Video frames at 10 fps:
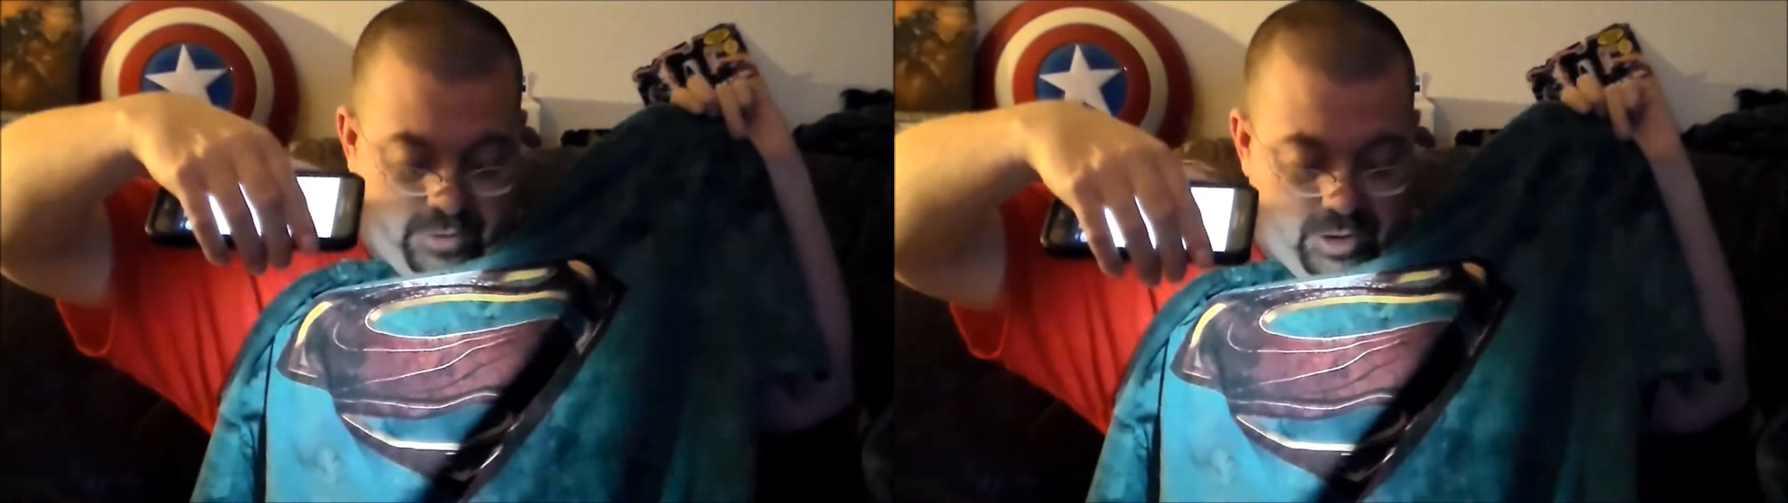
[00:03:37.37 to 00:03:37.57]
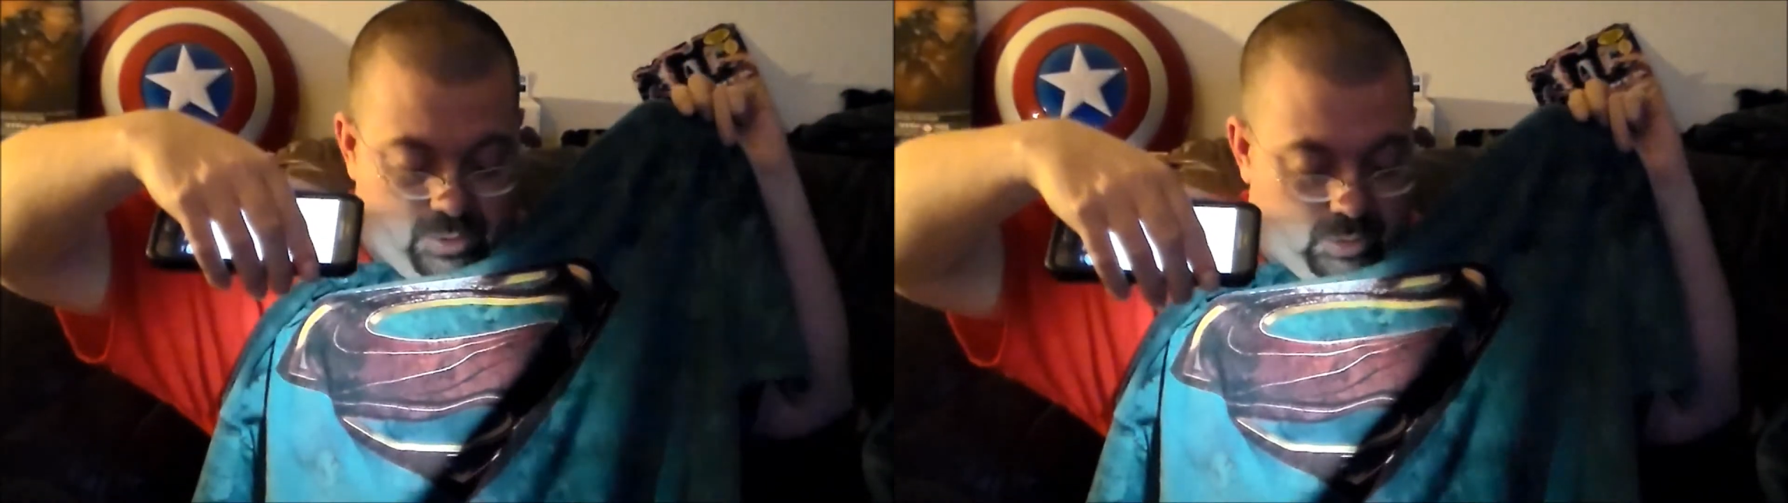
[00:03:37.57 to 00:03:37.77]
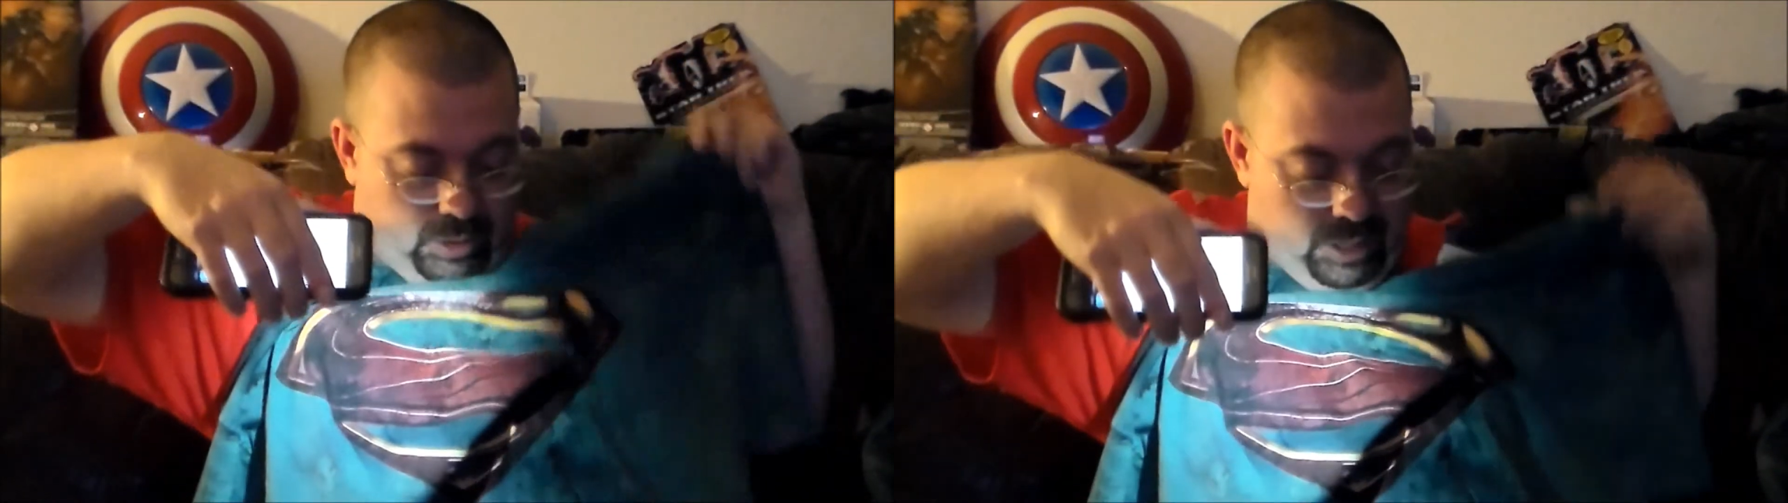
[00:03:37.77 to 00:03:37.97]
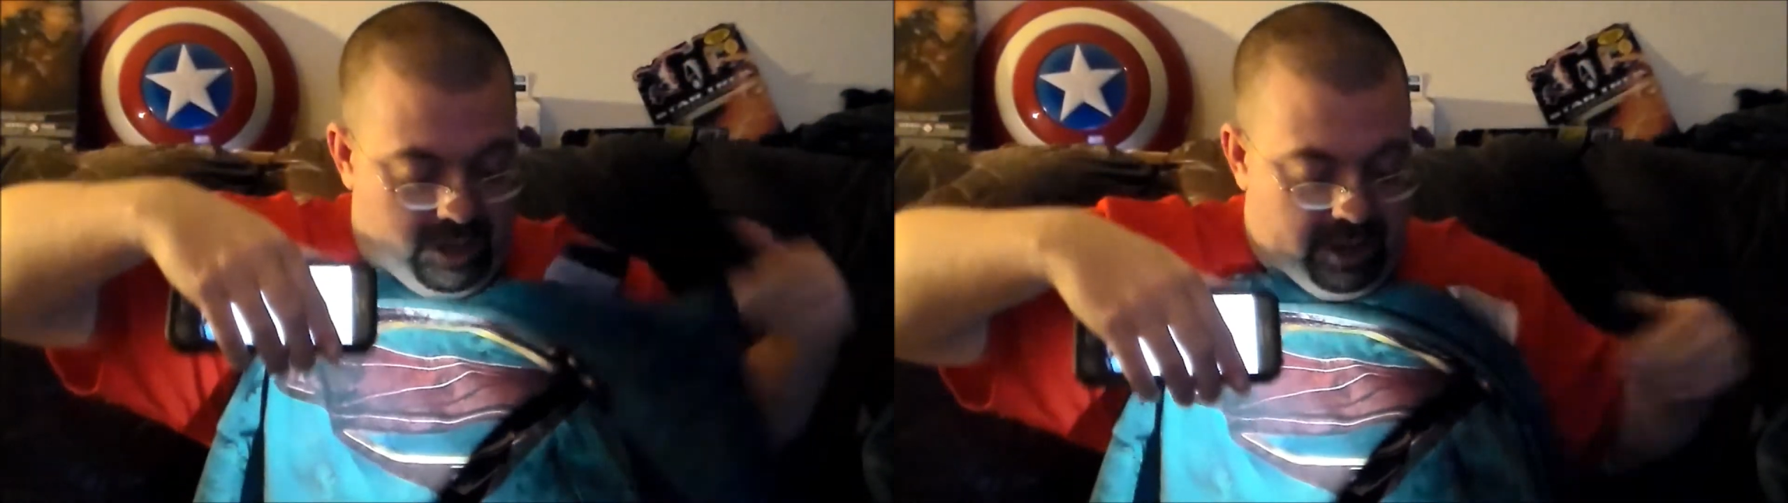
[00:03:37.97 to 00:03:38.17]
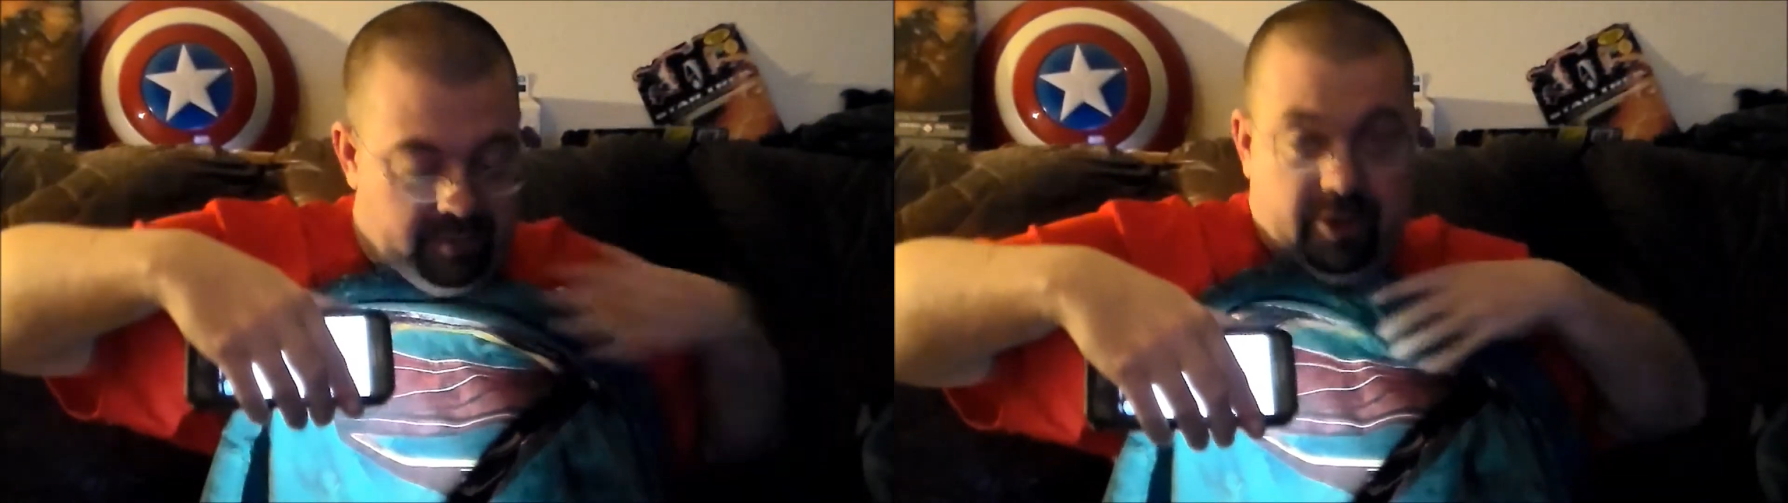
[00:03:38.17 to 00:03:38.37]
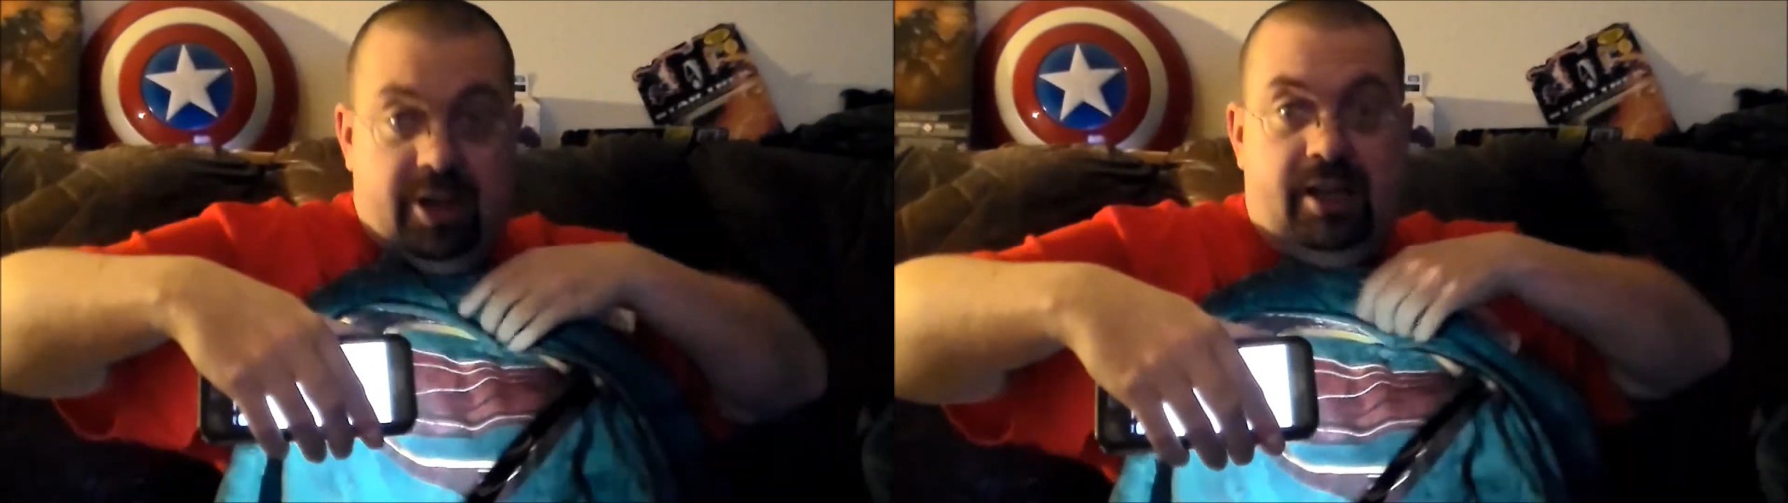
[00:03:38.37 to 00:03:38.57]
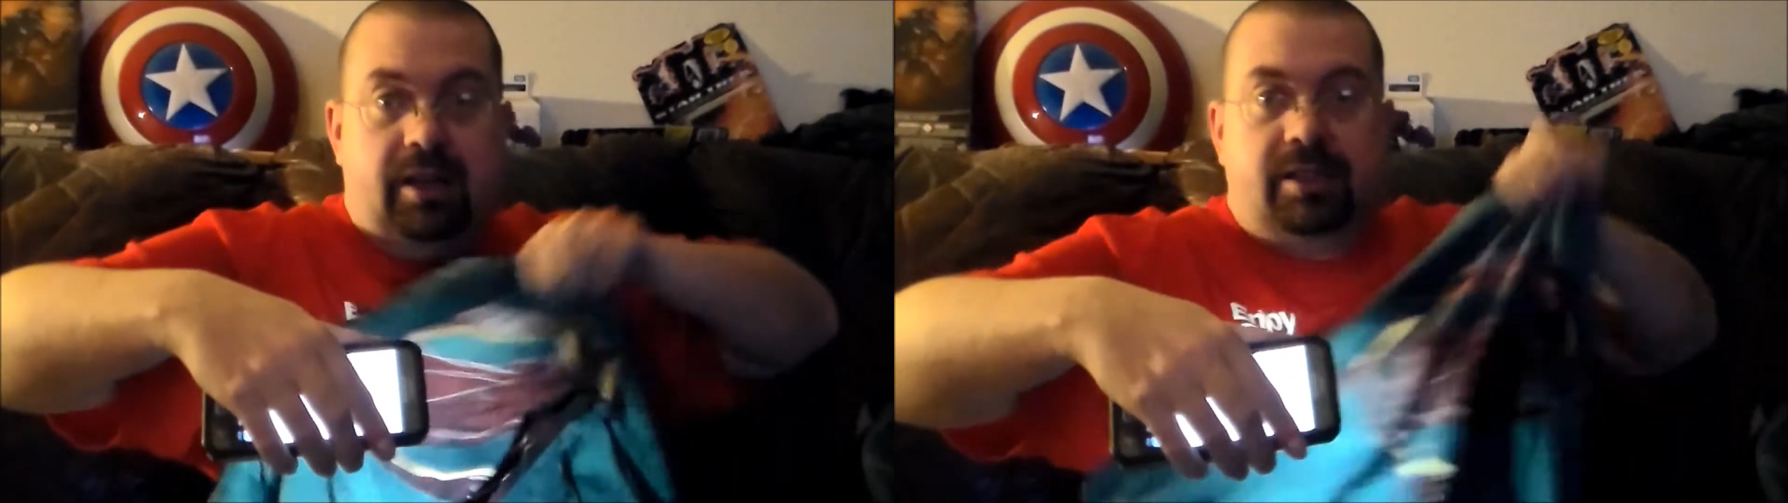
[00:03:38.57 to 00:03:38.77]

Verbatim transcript: very cool, very neat.